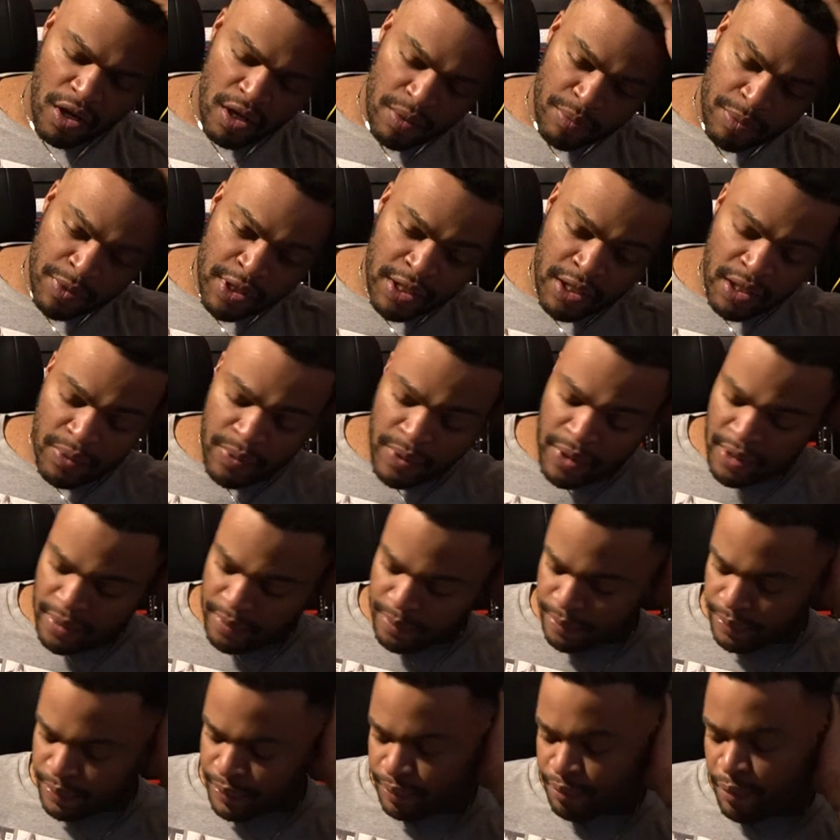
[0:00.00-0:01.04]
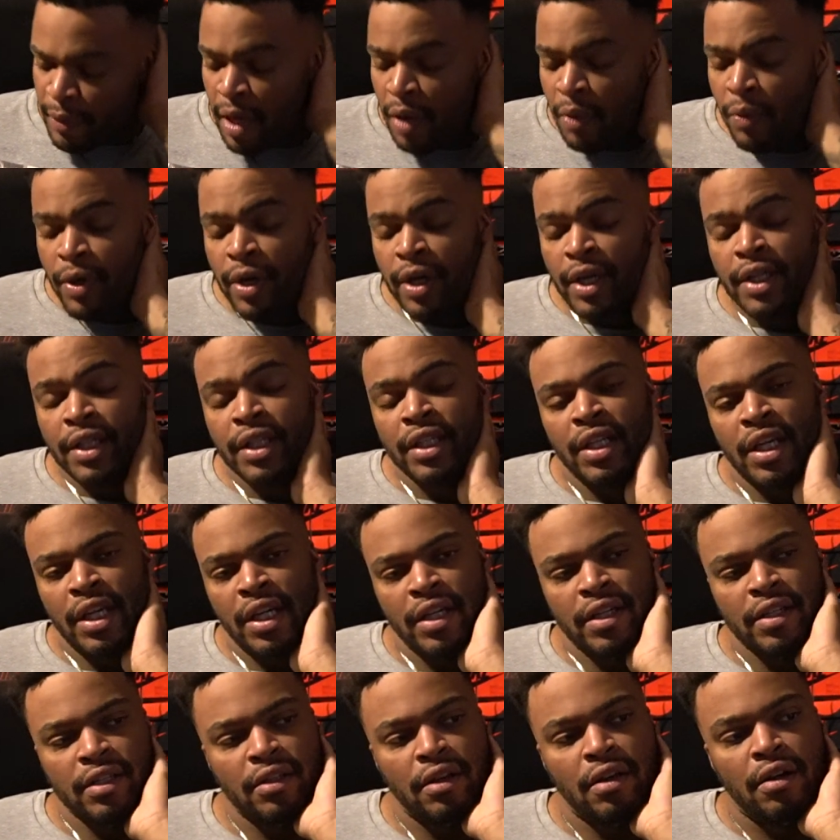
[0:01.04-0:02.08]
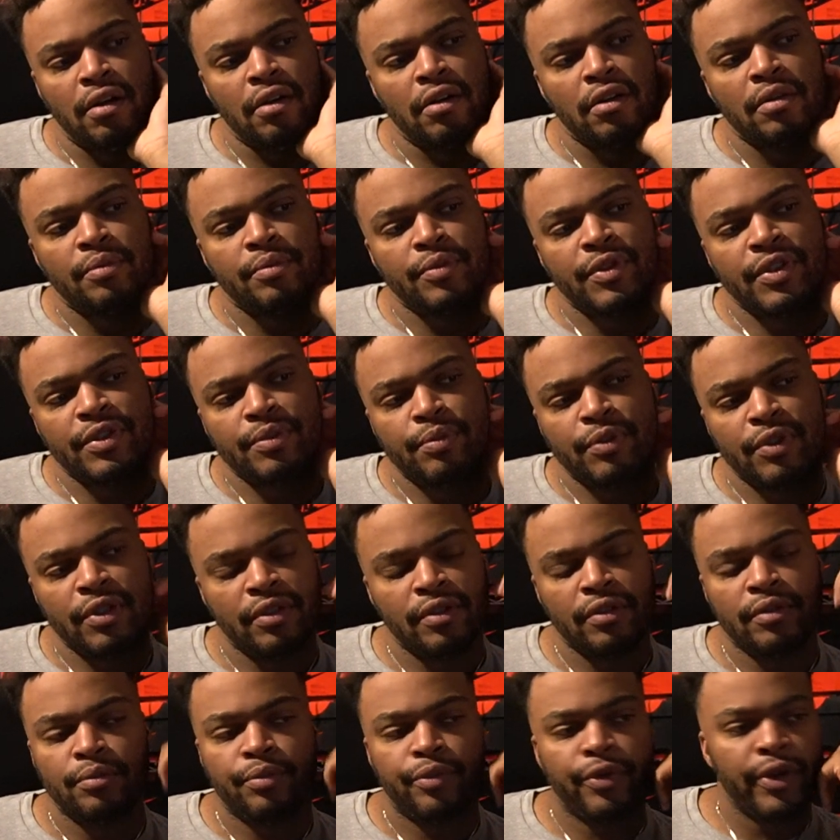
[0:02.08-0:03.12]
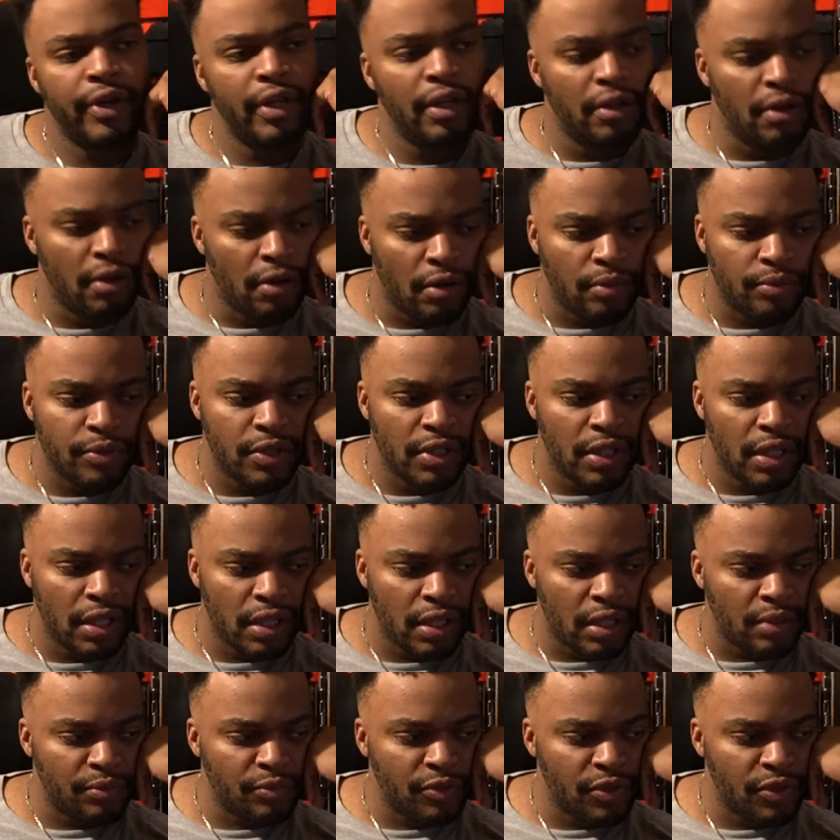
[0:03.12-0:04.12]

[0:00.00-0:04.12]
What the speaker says: But anyway, my word of the day is calm. It's been pretty calm today, and